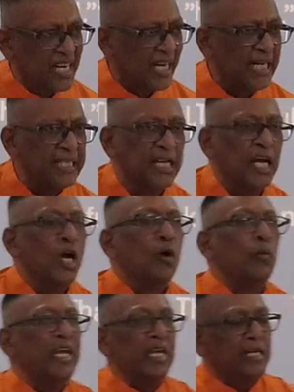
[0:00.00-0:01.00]
God.
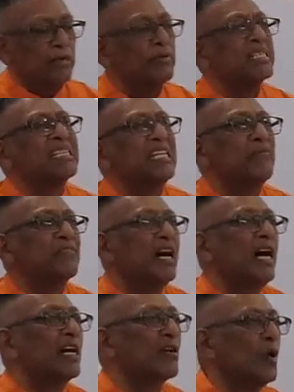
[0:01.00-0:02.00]
We either receive
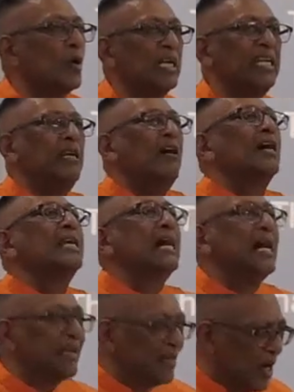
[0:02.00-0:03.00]
God wholly or
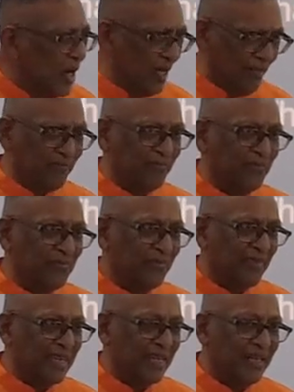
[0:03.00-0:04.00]
not at all.
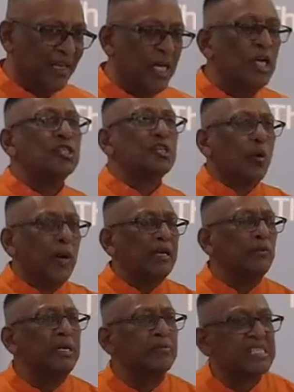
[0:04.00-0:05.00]
So
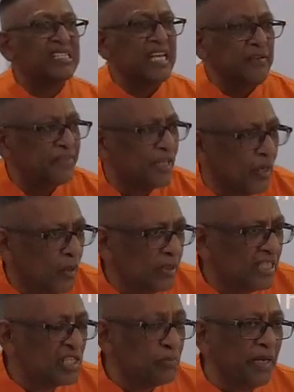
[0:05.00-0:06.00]
when we receive the
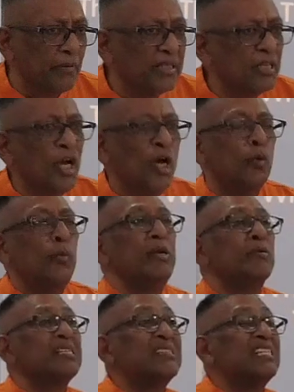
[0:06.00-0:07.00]
Holy Spirit, we
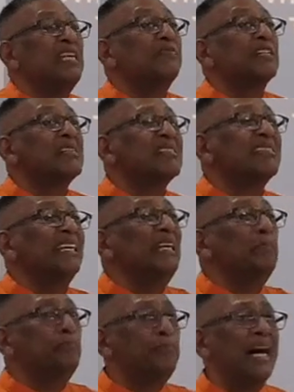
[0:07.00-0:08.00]
receive the
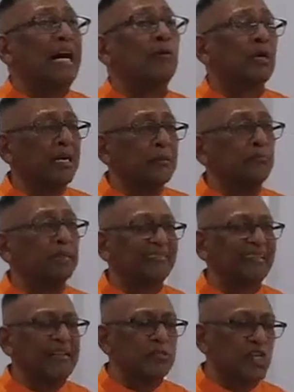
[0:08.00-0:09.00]
same power and
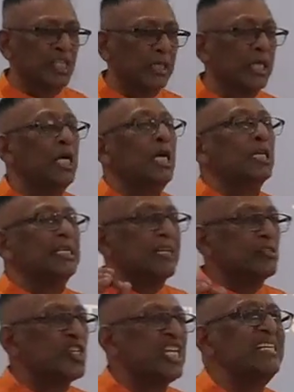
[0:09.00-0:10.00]
potential
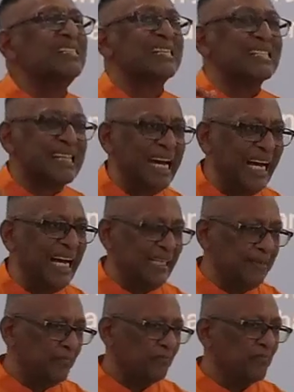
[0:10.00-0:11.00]
that Jesus
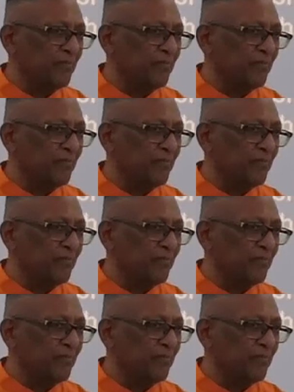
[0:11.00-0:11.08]
had.